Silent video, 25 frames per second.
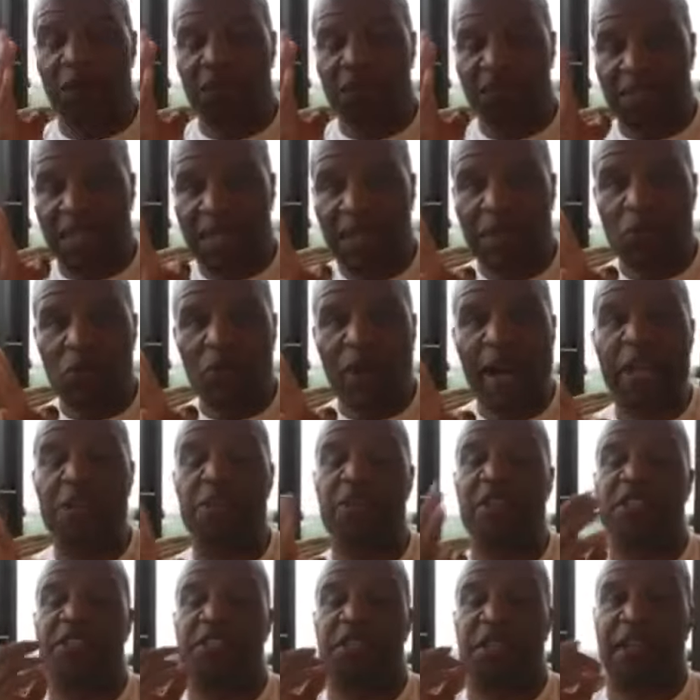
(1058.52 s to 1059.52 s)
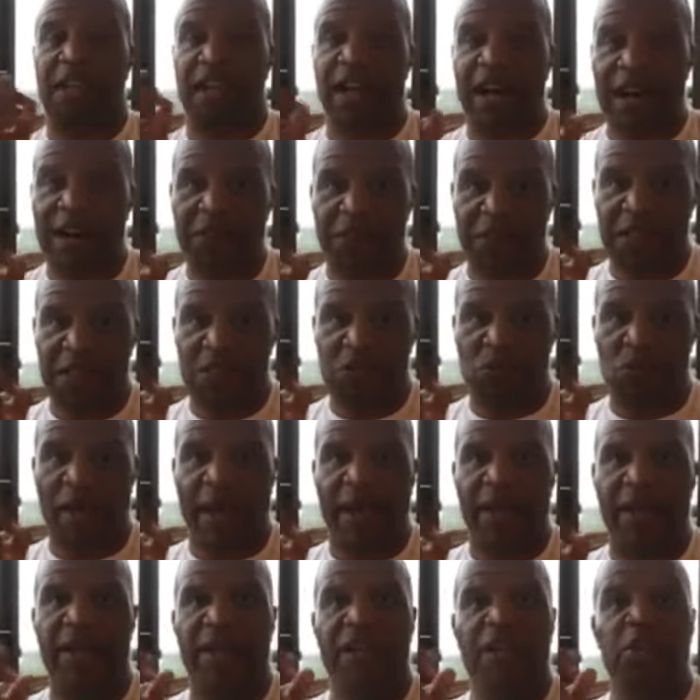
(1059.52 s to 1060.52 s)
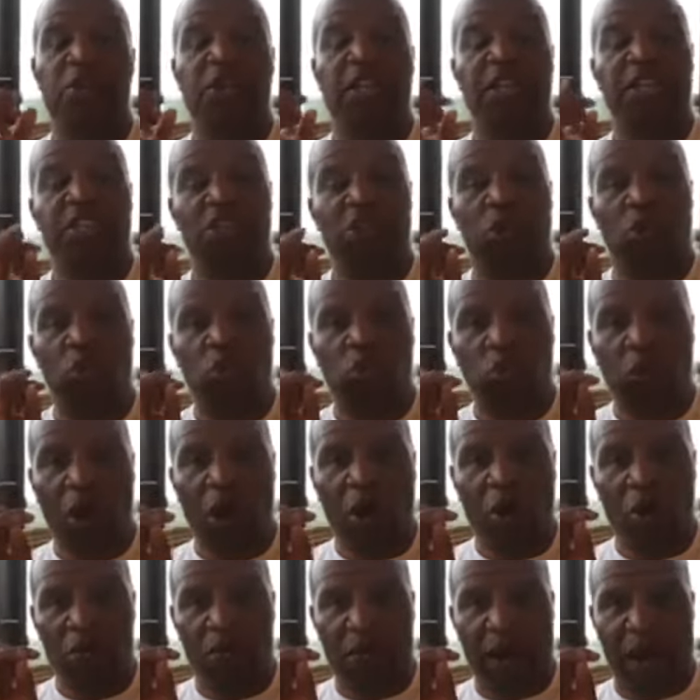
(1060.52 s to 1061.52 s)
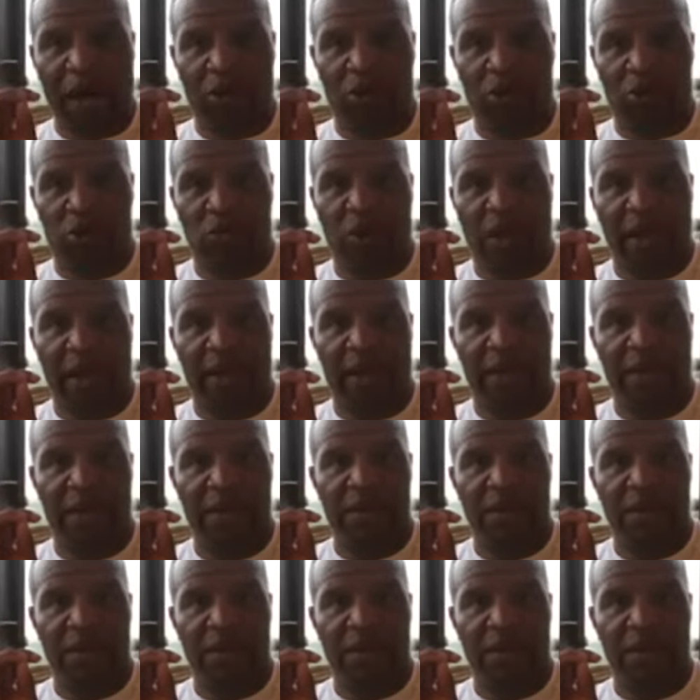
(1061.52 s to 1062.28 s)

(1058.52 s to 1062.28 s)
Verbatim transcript: esteem right. You get your confidence right. You get your role models right.